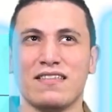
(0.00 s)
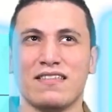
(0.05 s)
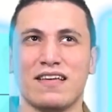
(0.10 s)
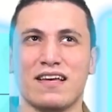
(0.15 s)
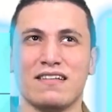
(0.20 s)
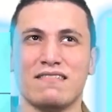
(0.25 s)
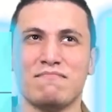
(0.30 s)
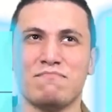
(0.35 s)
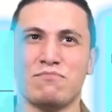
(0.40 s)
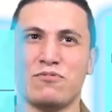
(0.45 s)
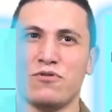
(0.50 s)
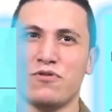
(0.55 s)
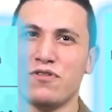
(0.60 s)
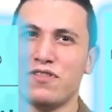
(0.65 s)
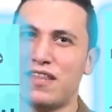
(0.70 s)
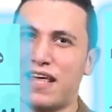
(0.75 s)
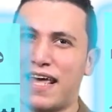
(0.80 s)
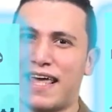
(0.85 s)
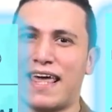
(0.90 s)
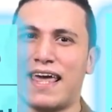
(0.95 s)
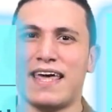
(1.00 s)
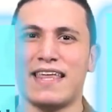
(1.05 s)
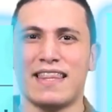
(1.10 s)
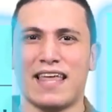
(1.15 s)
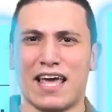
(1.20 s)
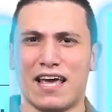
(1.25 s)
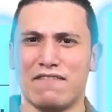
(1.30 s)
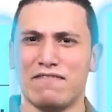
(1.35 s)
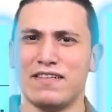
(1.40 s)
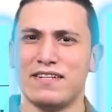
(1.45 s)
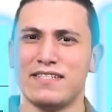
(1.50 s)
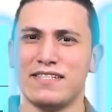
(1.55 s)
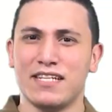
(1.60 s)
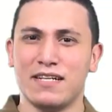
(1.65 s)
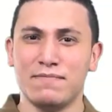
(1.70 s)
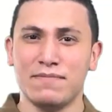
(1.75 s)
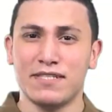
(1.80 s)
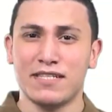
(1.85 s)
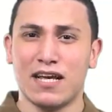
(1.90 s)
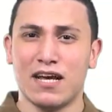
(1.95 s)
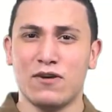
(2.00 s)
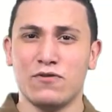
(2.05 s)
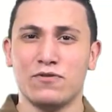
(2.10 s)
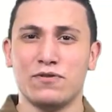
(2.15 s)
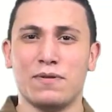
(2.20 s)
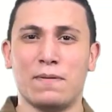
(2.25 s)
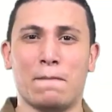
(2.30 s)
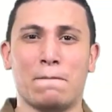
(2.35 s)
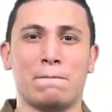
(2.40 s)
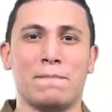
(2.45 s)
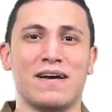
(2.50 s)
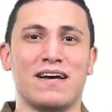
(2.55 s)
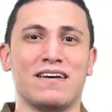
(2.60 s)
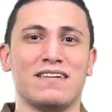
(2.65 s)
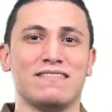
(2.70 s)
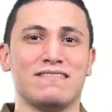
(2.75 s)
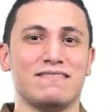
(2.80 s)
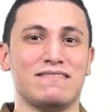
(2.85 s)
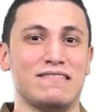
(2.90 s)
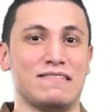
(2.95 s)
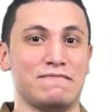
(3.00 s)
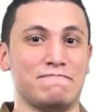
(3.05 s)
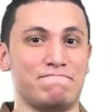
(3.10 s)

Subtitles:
that both again have the same sound, but